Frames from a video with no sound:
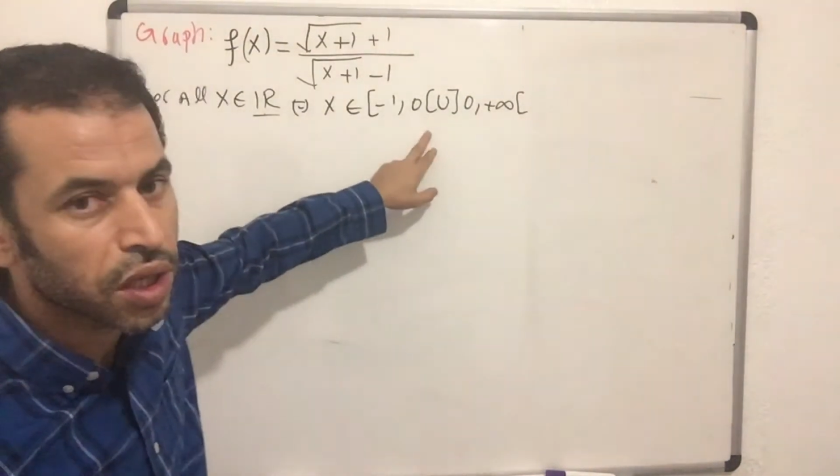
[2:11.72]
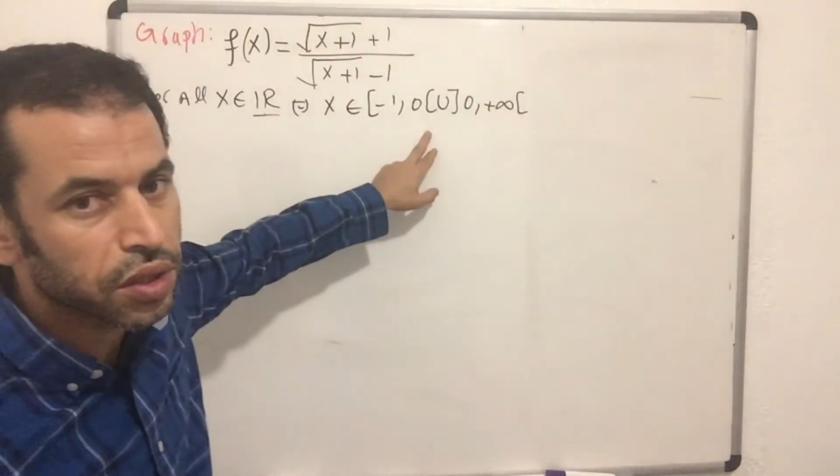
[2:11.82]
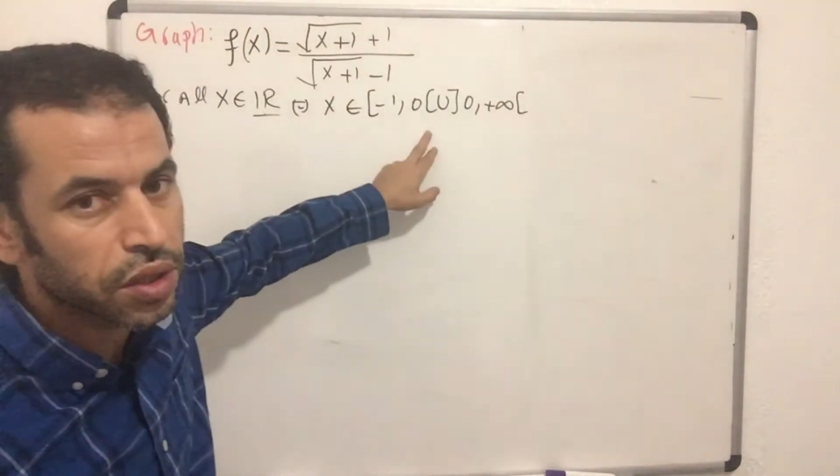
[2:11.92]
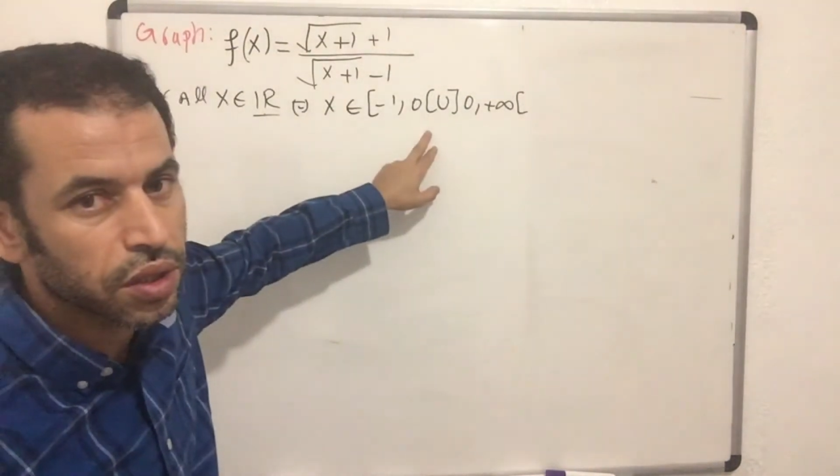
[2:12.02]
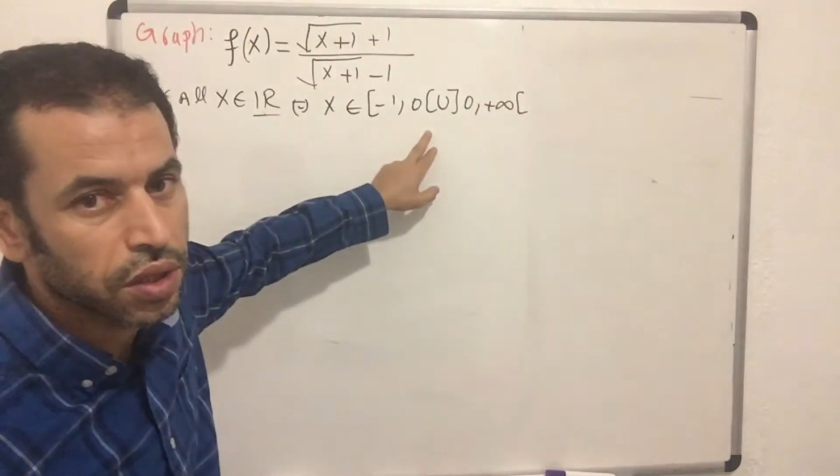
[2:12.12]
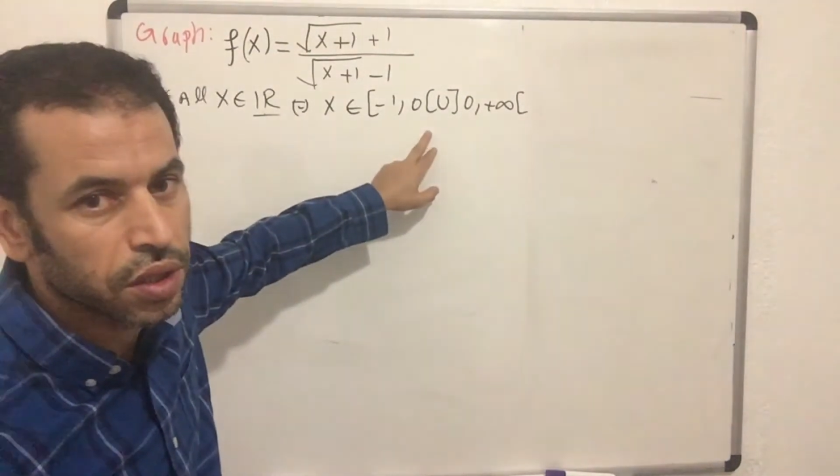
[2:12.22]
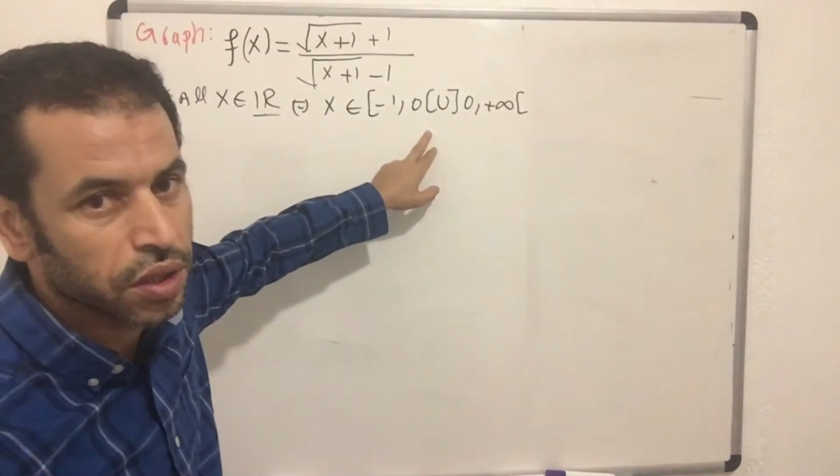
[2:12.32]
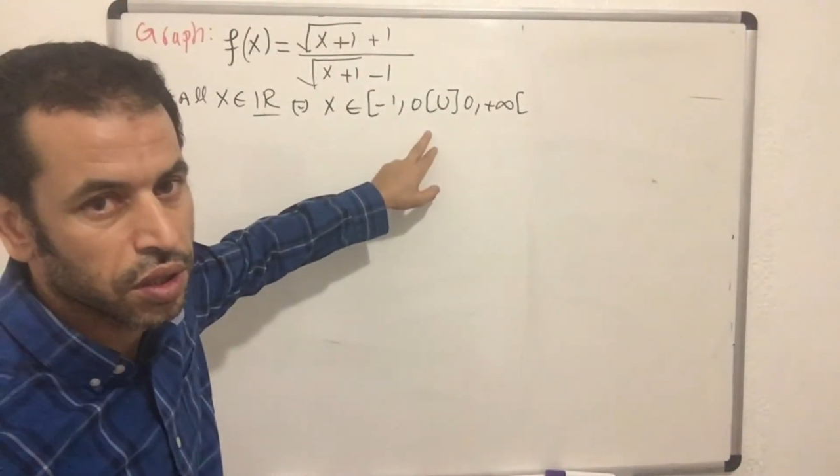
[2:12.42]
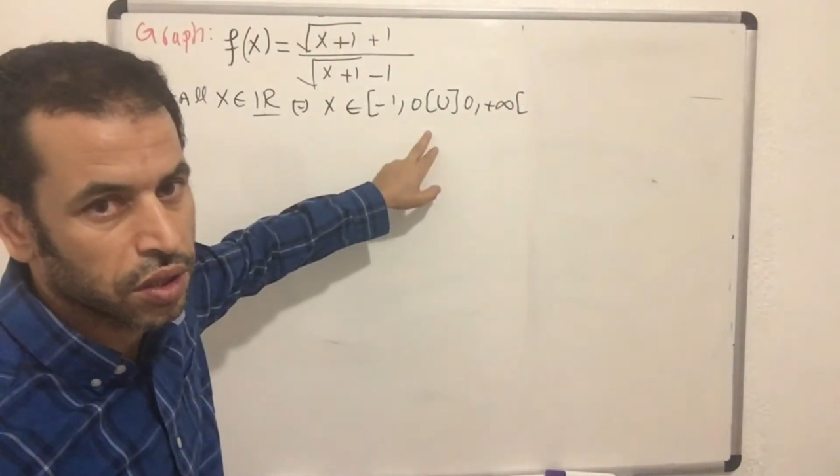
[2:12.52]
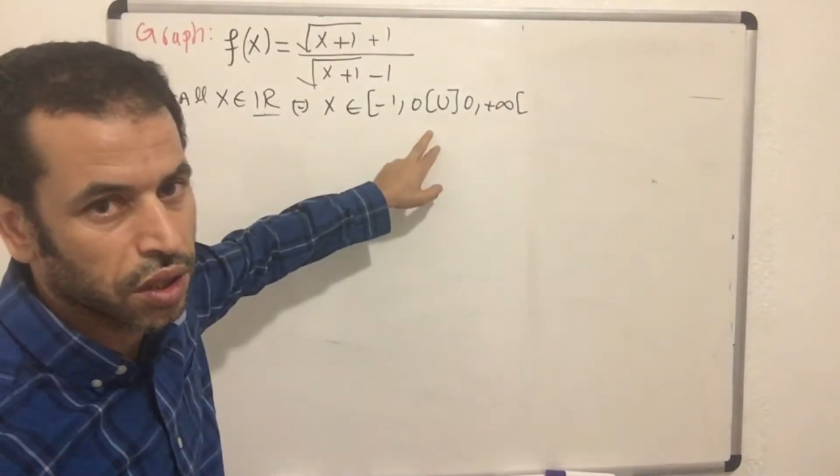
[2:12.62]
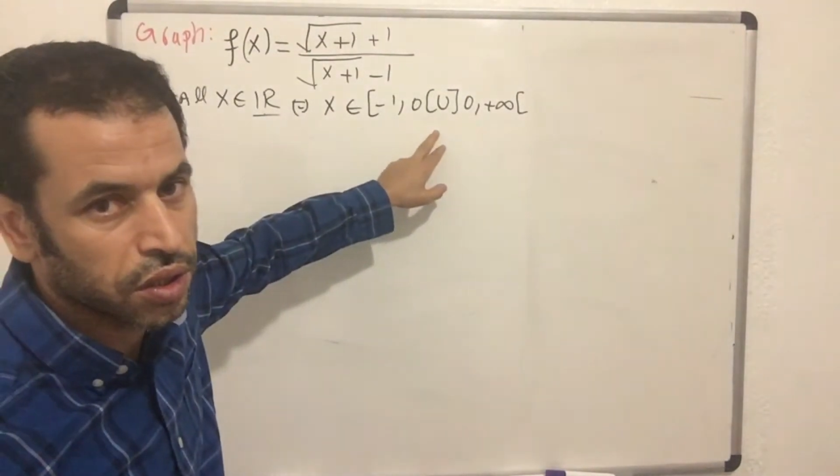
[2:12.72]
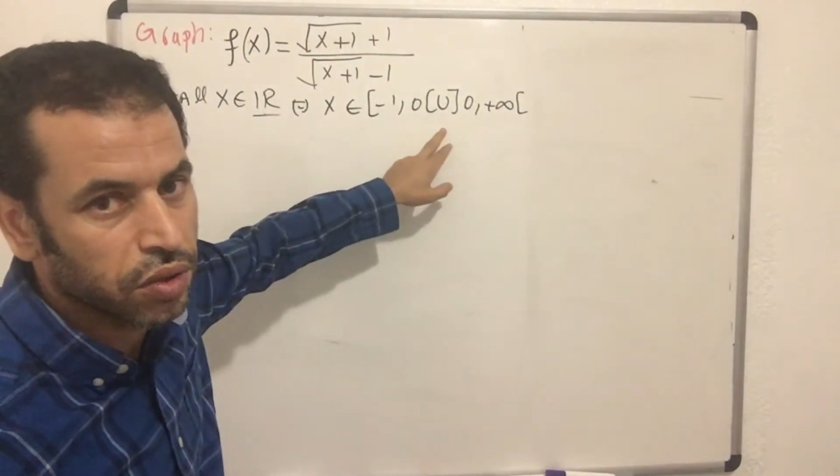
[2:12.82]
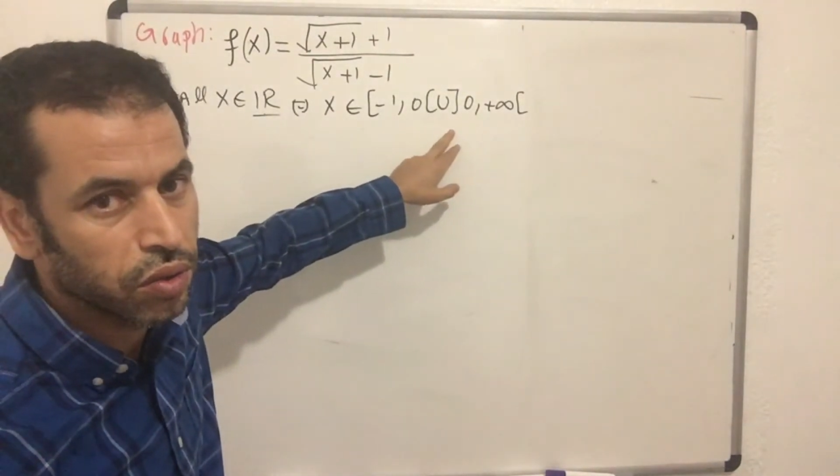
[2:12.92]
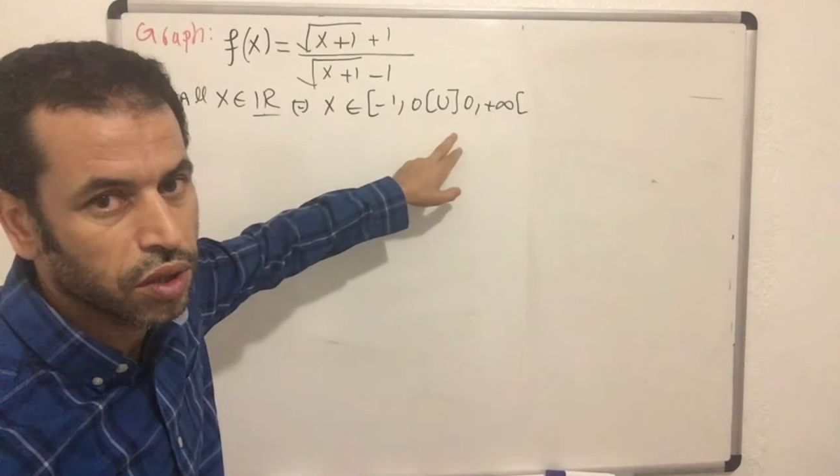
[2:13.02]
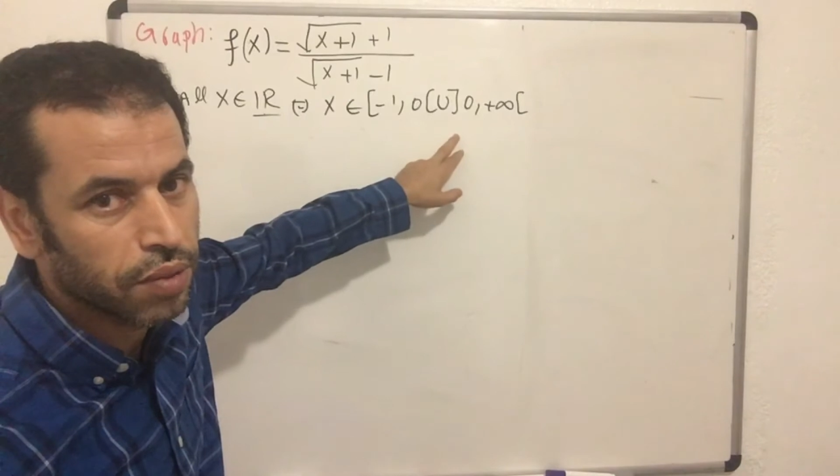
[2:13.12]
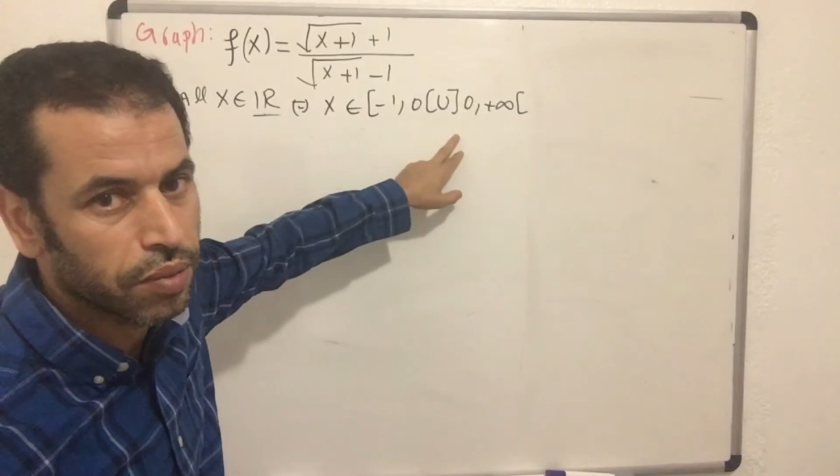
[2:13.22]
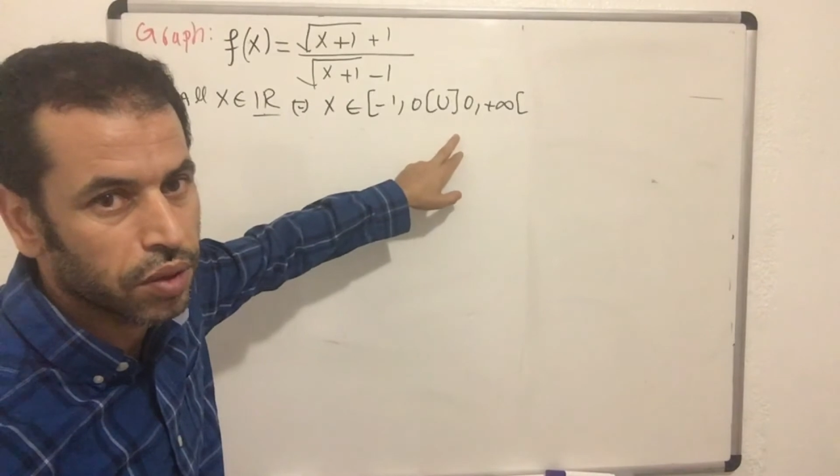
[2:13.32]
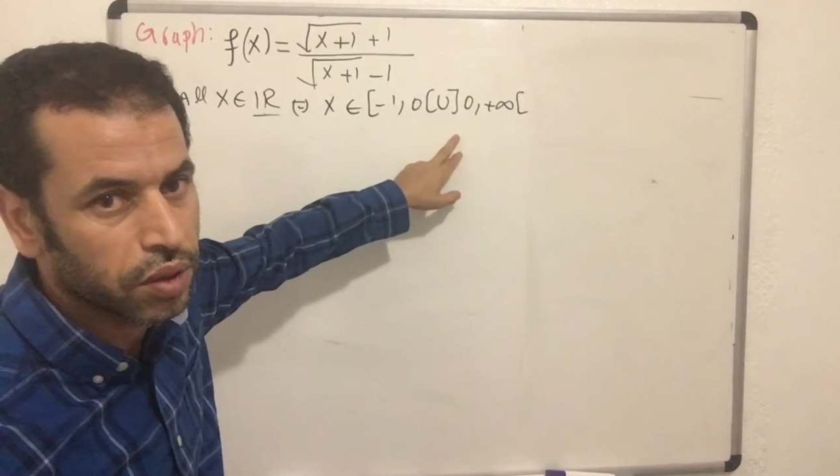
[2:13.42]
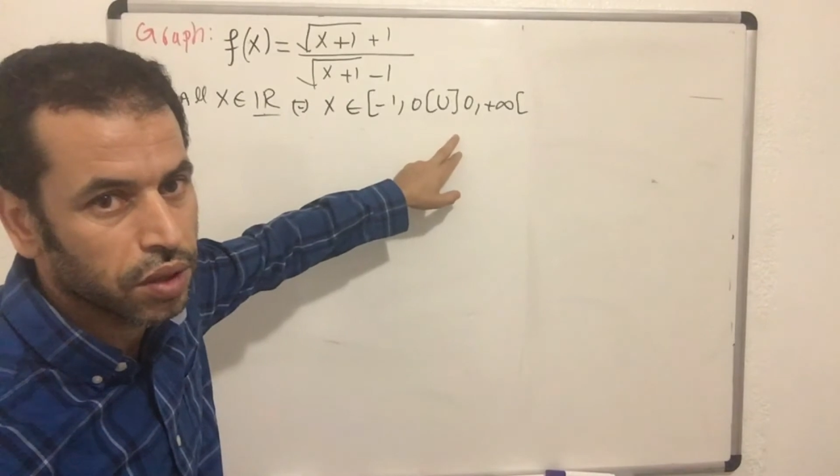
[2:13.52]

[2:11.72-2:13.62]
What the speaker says: not known number,